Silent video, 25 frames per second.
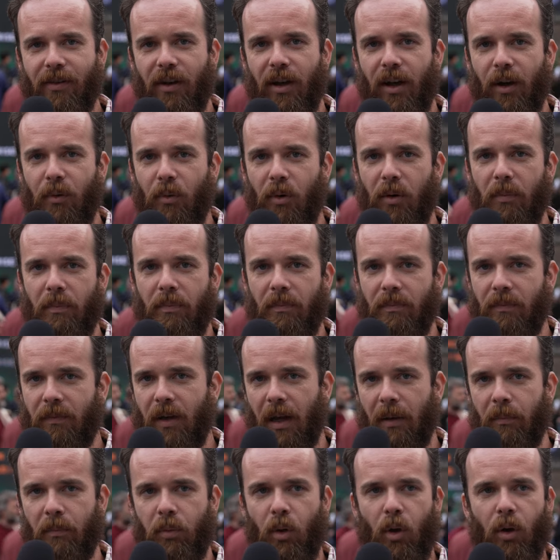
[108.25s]
We're
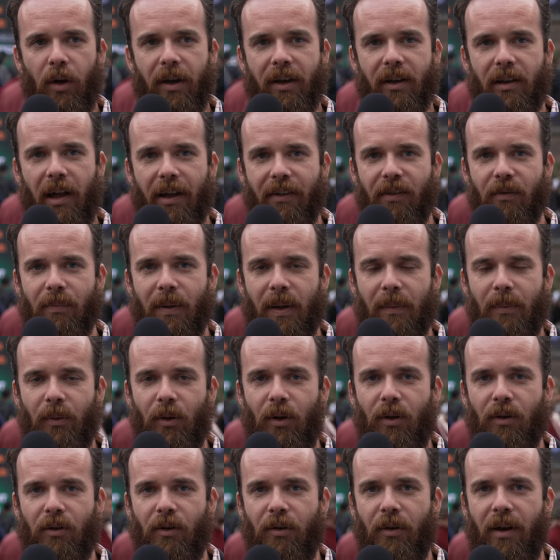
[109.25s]
employing lots of
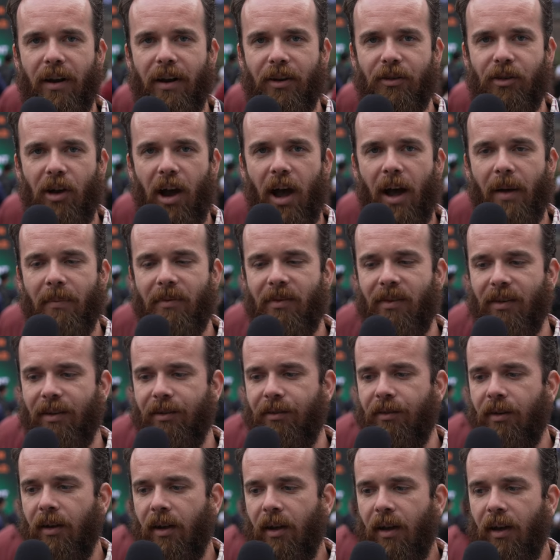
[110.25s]
people, creating jobs.
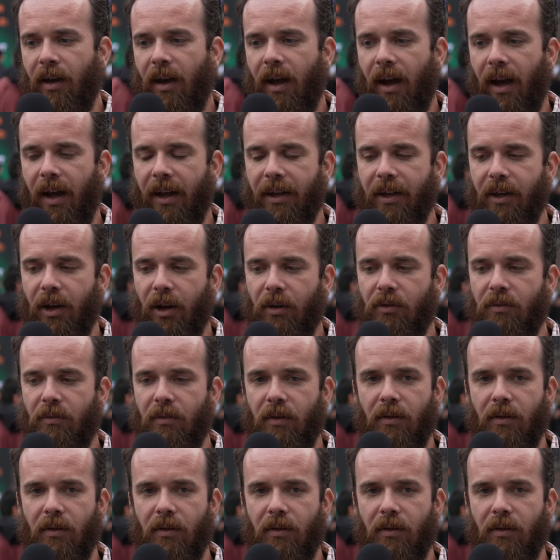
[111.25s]
And, you know,